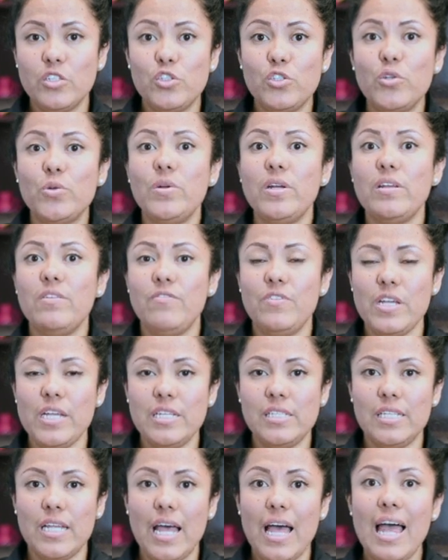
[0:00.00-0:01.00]
a student
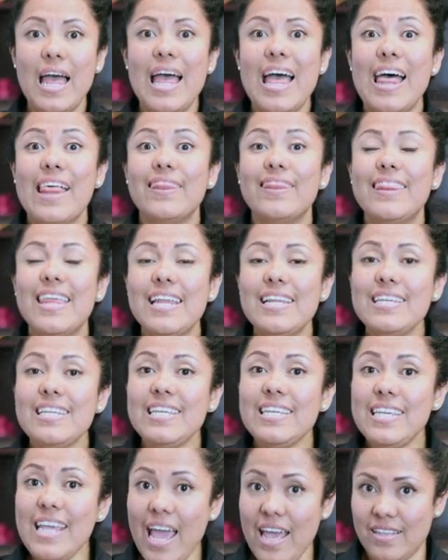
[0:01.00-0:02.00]
visa,
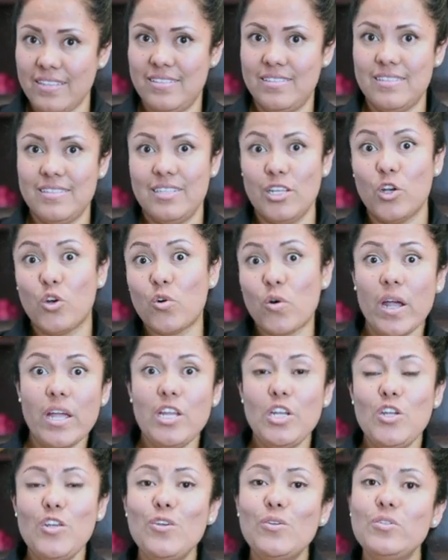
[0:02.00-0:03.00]
then yes, the
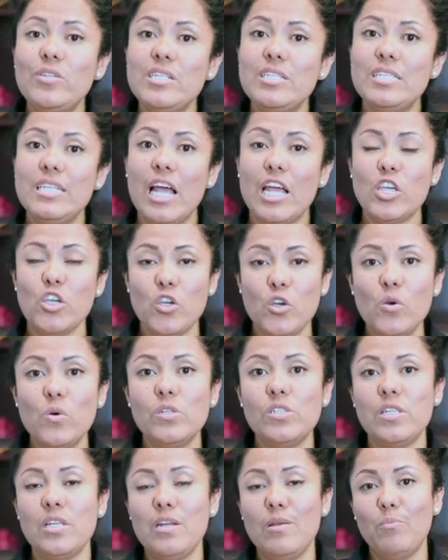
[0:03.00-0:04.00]
great news is that you
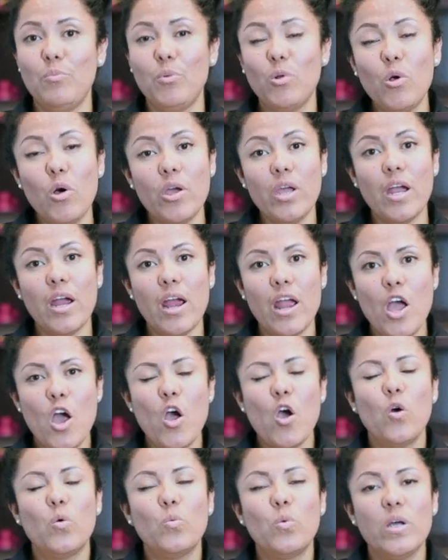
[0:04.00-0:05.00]
as an employer
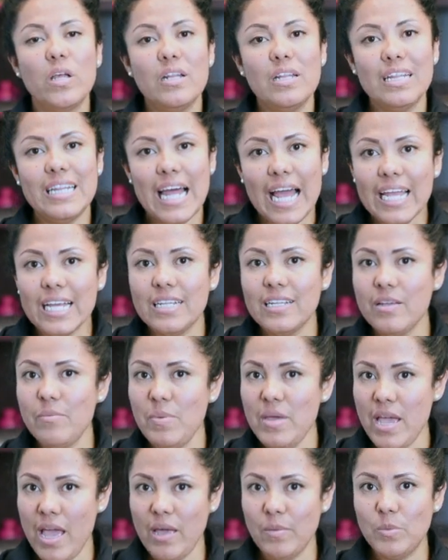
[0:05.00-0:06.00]
will likely
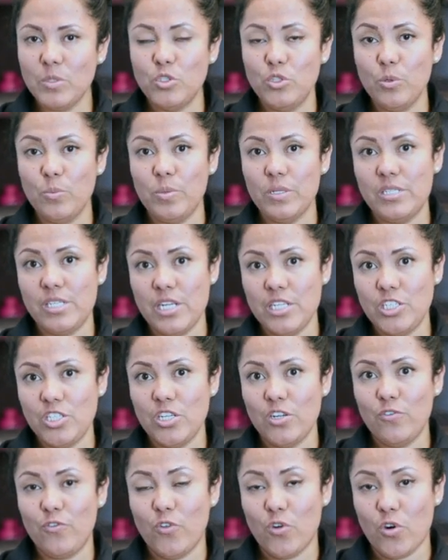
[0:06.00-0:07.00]
be able to
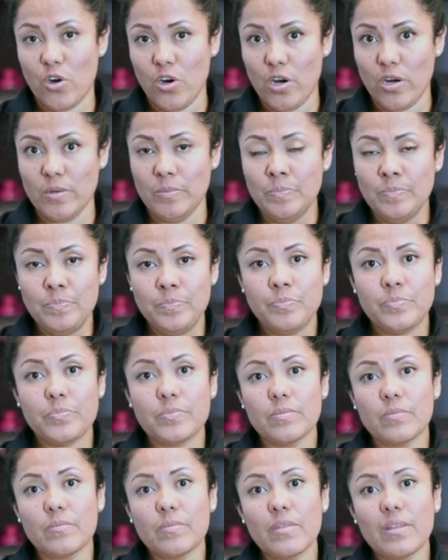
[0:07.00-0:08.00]
petition for her.
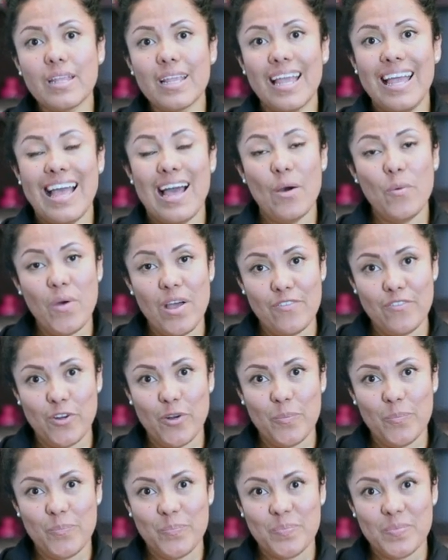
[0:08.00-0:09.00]

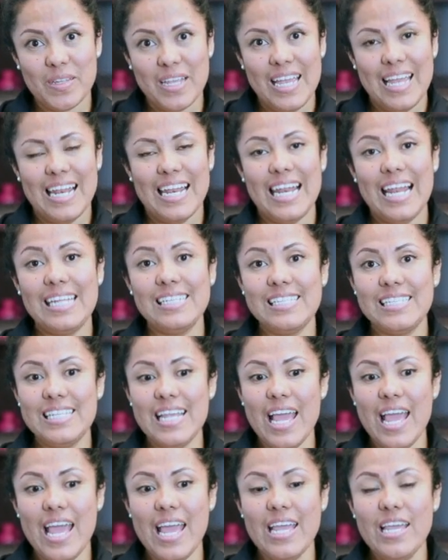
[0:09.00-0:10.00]
However, let's
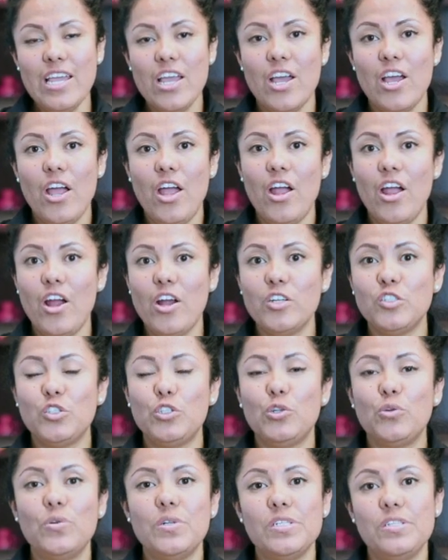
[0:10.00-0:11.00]
say her
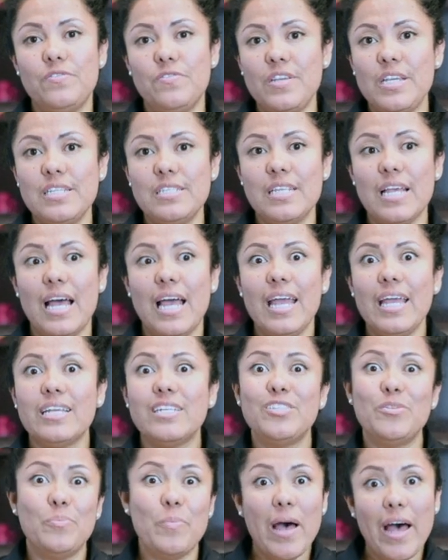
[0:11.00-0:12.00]
tourist visa
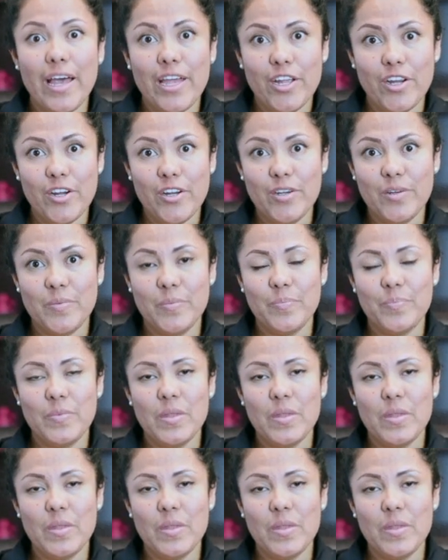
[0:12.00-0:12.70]
expired